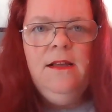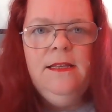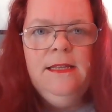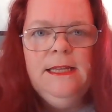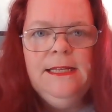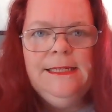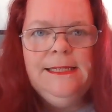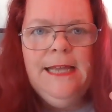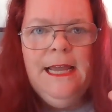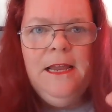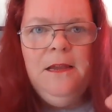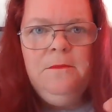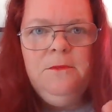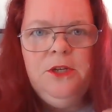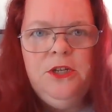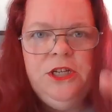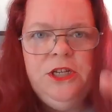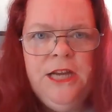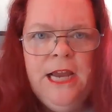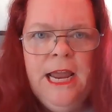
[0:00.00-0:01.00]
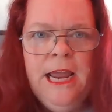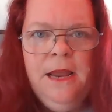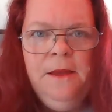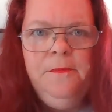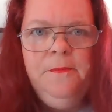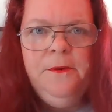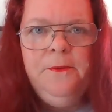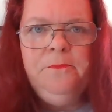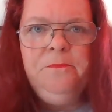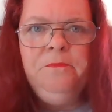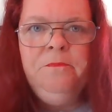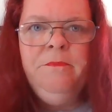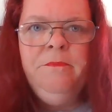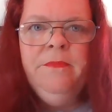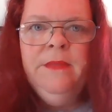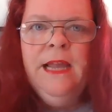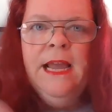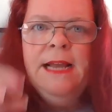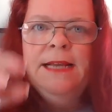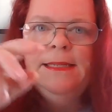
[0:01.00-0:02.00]
the same shape,
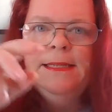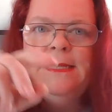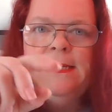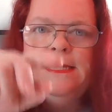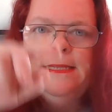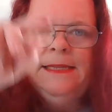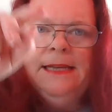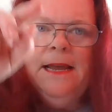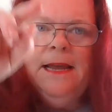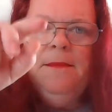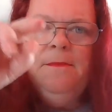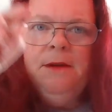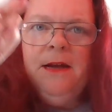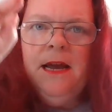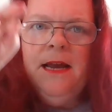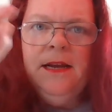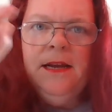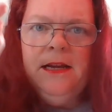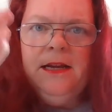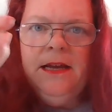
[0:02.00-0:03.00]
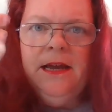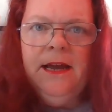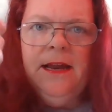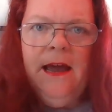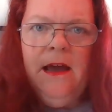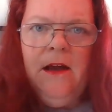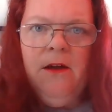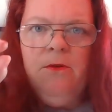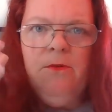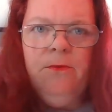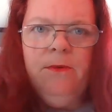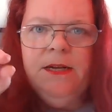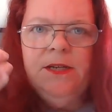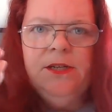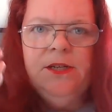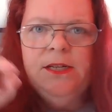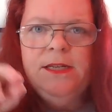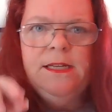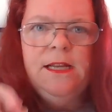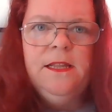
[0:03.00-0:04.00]
has the same kind of cut-out
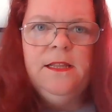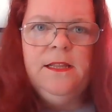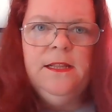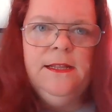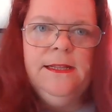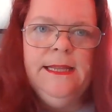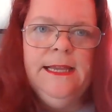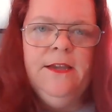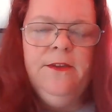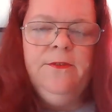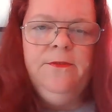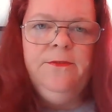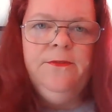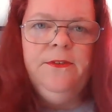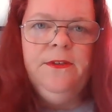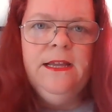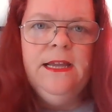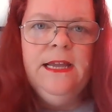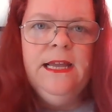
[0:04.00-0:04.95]
ridges on the leaf,